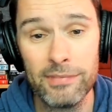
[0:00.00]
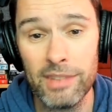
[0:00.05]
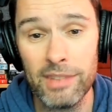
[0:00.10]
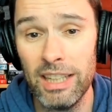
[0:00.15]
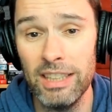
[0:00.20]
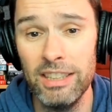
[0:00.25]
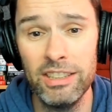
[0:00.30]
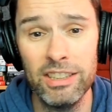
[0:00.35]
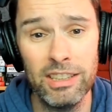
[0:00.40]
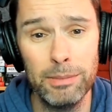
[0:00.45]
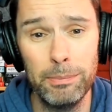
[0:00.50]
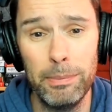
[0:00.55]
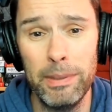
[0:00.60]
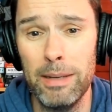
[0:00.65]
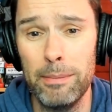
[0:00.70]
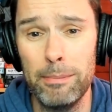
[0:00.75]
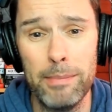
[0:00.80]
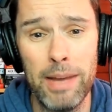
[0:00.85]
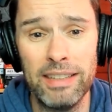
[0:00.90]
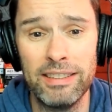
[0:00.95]
It's just been
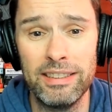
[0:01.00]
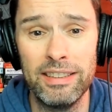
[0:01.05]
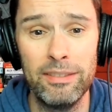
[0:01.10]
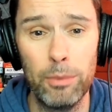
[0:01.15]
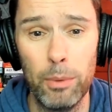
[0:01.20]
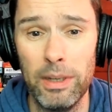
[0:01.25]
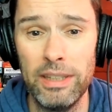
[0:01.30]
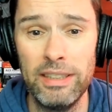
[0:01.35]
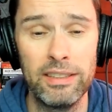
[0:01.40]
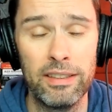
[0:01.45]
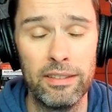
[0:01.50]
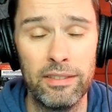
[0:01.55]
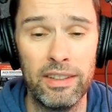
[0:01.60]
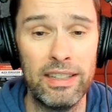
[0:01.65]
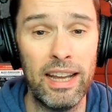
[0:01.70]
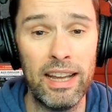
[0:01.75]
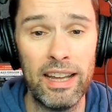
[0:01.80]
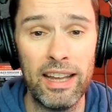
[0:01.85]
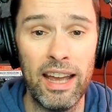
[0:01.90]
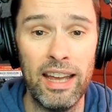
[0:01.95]
a massive waste of a
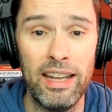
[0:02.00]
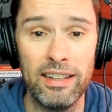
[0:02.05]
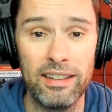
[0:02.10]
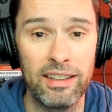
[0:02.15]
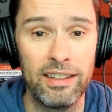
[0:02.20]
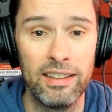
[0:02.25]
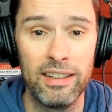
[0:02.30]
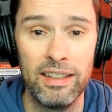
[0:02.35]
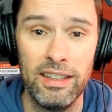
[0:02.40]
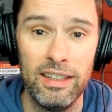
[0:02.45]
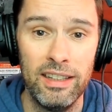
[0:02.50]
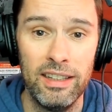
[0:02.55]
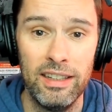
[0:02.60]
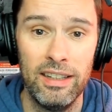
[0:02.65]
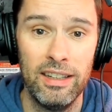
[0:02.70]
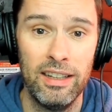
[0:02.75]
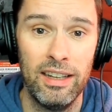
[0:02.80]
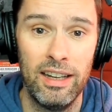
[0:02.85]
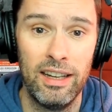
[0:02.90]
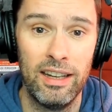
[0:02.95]
decade
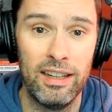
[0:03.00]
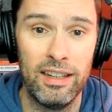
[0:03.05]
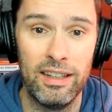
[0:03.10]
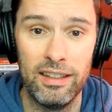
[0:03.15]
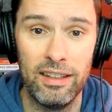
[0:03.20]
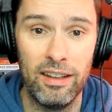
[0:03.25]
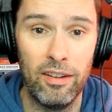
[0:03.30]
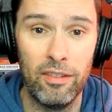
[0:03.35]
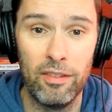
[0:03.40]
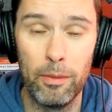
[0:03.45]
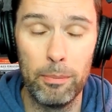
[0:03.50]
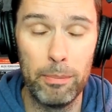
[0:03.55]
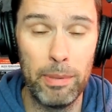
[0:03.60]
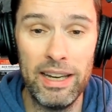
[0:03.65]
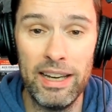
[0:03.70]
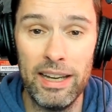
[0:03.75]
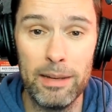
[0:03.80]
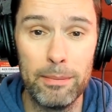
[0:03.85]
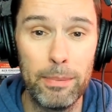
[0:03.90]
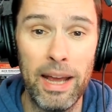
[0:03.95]
of £1
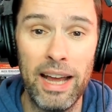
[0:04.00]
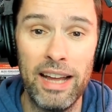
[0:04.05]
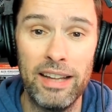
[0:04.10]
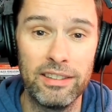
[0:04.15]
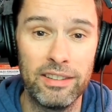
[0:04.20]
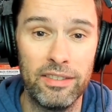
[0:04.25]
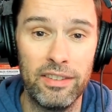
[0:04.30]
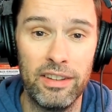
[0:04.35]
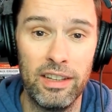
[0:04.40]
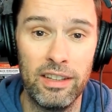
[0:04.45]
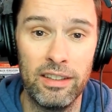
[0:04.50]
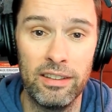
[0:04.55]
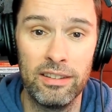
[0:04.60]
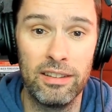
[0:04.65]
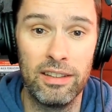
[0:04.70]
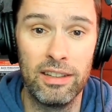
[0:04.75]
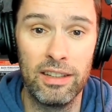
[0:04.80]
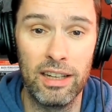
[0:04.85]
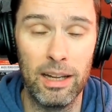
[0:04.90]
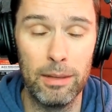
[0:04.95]
billion of
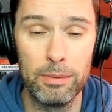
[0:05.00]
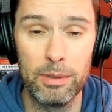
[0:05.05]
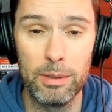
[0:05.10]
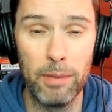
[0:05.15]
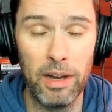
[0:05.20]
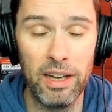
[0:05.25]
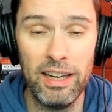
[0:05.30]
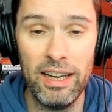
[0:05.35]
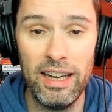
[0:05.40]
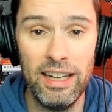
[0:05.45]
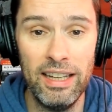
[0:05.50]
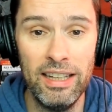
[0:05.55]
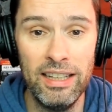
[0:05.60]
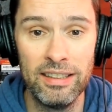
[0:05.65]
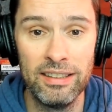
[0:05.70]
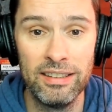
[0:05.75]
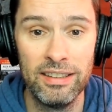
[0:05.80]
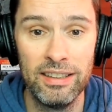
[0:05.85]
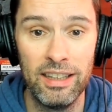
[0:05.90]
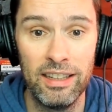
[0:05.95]
the club's money.
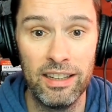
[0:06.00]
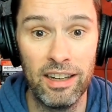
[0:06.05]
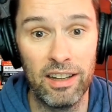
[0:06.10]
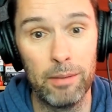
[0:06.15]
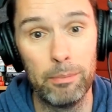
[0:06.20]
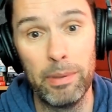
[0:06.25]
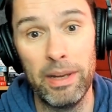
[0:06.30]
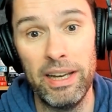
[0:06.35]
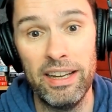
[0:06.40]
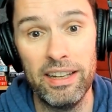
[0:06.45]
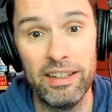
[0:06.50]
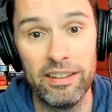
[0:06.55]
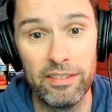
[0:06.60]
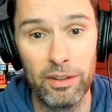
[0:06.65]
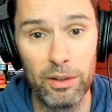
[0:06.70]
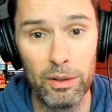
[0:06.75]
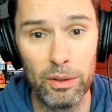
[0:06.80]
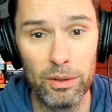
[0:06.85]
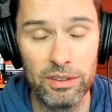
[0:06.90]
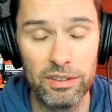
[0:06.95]
Another billion,
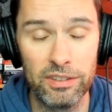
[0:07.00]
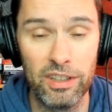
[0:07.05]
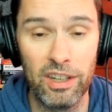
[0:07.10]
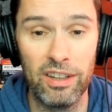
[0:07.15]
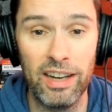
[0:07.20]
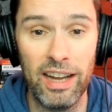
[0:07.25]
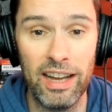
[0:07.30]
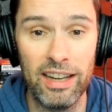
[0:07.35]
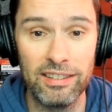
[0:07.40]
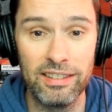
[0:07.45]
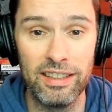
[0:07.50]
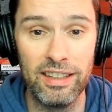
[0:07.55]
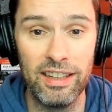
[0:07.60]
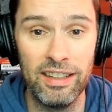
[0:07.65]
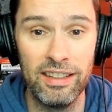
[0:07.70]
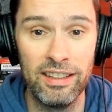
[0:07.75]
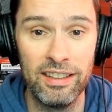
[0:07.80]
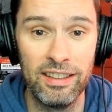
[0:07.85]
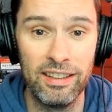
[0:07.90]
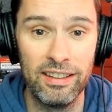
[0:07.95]
of course, has gone out
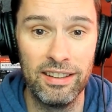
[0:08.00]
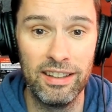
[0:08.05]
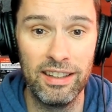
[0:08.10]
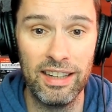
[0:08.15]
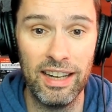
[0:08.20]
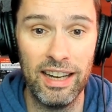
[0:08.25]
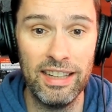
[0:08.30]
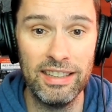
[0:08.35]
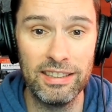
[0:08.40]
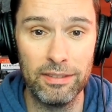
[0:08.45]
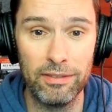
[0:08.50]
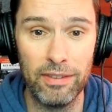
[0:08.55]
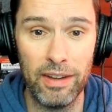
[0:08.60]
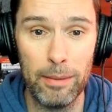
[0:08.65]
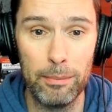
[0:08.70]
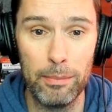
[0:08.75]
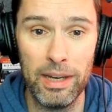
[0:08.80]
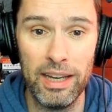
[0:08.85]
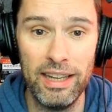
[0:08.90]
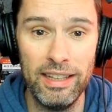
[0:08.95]
to the Glazer
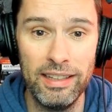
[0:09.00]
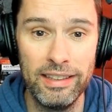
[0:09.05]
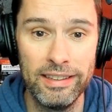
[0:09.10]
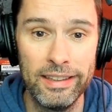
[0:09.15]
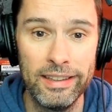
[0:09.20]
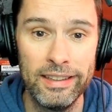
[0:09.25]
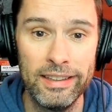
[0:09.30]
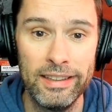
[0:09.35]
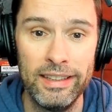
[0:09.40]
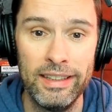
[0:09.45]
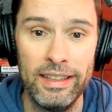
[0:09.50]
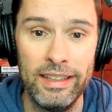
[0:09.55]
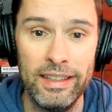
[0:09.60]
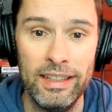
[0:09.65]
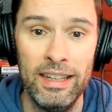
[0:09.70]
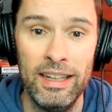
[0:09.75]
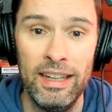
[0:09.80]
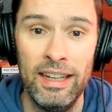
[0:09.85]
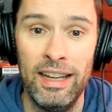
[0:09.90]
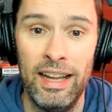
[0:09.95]
family.
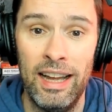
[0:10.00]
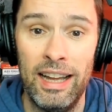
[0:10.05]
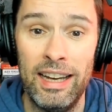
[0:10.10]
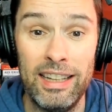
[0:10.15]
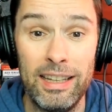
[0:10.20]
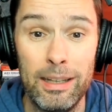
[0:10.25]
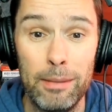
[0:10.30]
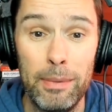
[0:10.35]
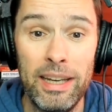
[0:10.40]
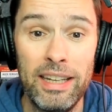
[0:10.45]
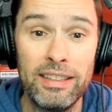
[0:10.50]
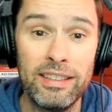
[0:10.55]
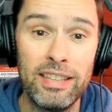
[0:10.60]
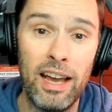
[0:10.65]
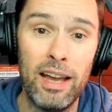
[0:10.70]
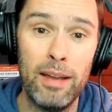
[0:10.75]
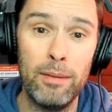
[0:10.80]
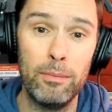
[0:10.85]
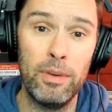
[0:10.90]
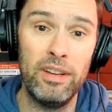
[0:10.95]
And in the
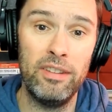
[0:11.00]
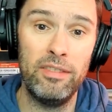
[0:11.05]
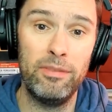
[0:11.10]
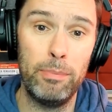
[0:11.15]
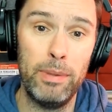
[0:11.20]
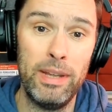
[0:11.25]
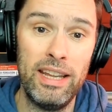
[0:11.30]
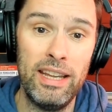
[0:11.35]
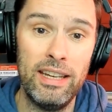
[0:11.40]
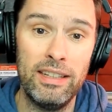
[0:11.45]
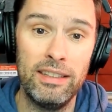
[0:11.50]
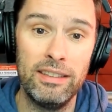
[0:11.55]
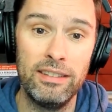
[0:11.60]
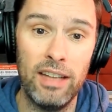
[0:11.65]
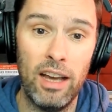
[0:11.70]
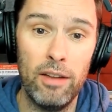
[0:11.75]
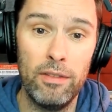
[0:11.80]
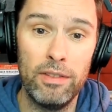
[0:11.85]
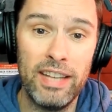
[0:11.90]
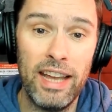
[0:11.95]
meantime, we've been
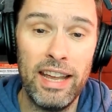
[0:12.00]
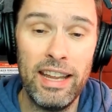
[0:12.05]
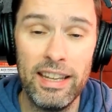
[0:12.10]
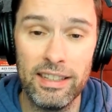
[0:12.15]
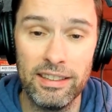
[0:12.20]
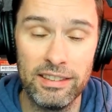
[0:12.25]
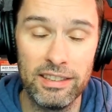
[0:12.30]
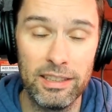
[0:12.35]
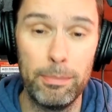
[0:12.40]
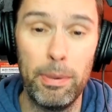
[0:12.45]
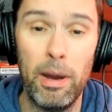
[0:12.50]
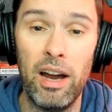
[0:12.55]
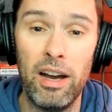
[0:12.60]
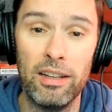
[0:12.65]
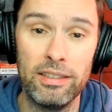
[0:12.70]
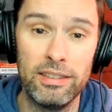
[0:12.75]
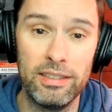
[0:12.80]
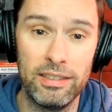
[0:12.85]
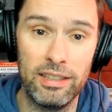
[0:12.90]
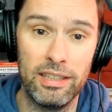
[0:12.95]
overtaken,
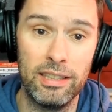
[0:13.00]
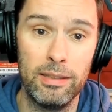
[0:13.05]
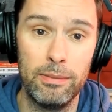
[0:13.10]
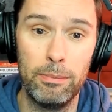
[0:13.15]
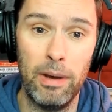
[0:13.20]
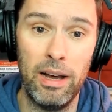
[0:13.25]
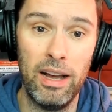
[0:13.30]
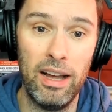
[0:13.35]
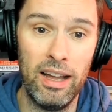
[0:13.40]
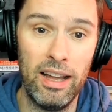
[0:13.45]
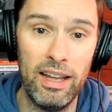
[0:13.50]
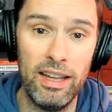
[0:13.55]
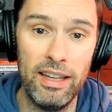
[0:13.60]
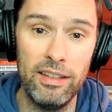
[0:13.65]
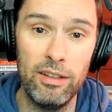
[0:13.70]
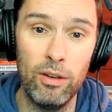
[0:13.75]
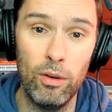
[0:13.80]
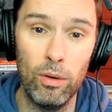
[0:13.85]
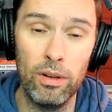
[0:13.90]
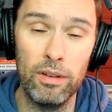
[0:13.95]
surpassed
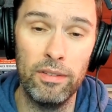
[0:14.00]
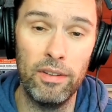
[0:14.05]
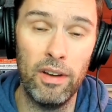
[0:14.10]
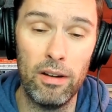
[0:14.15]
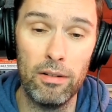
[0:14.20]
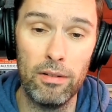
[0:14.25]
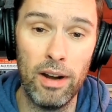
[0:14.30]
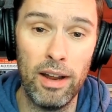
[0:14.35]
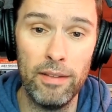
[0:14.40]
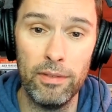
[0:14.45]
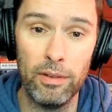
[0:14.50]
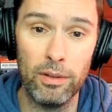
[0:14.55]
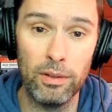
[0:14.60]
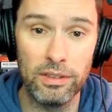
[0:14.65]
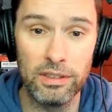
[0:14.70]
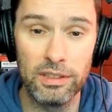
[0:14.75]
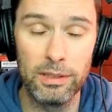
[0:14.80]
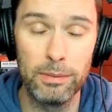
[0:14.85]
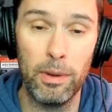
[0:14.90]
by all of our rivals,